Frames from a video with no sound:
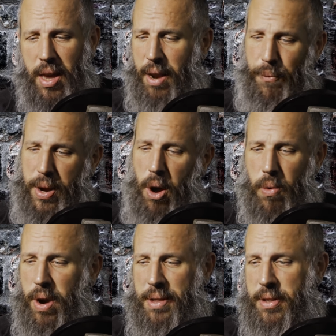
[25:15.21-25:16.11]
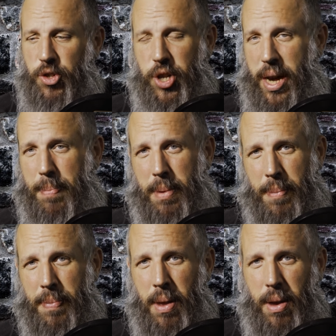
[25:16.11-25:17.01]
and if we don't right the ship
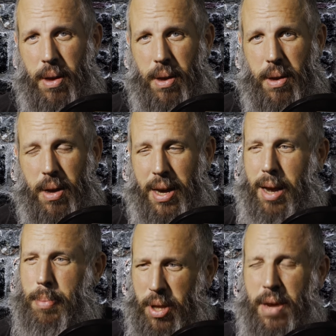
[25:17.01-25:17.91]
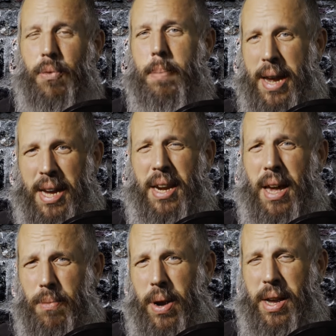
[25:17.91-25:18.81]
and i believe we're making
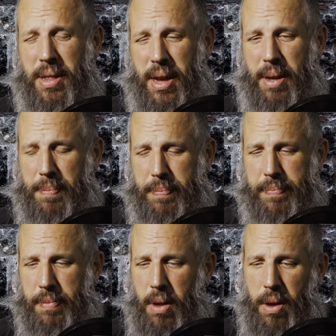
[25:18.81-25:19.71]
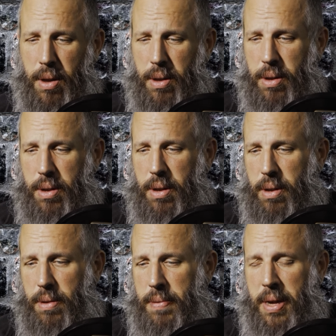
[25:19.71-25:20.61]
headway in that
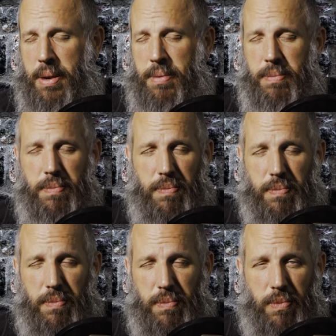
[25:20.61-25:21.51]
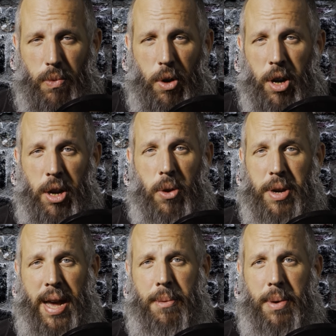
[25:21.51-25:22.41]
then we're going to
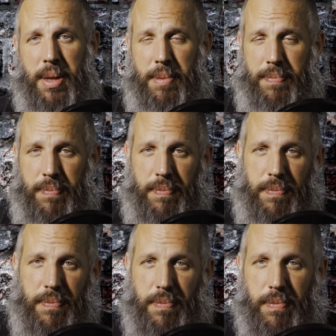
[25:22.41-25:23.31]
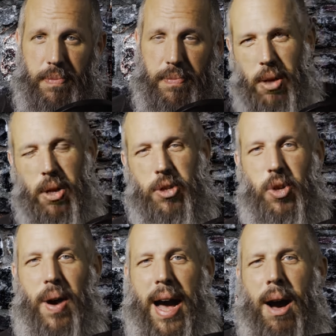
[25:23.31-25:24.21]
go down with it.
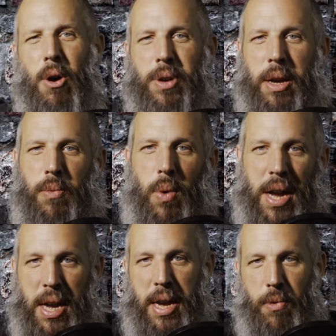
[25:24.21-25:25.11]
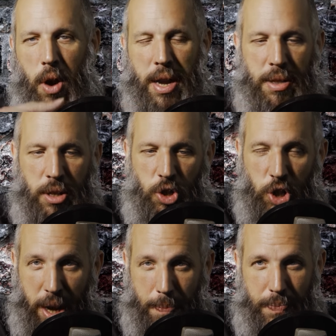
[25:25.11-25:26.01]
So, how can we right the
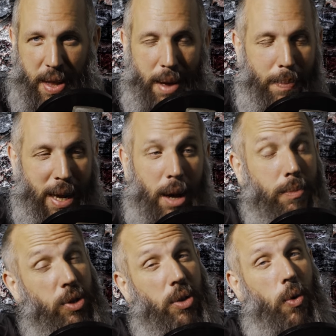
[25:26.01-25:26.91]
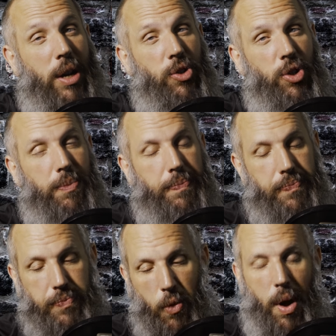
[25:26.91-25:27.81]
ship? That becomes the question.
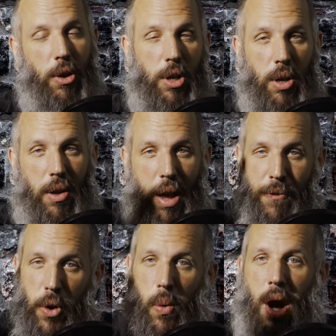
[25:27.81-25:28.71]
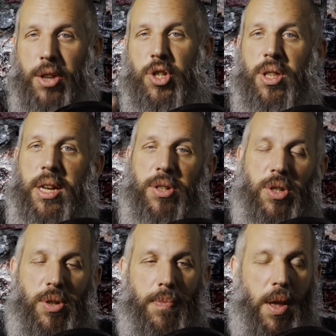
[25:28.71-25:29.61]
Well, if you're watching
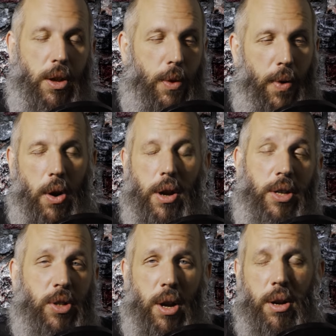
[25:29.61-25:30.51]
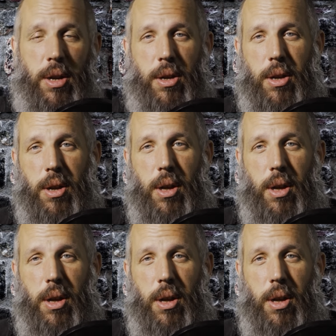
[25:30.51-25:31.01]
this, you've already started.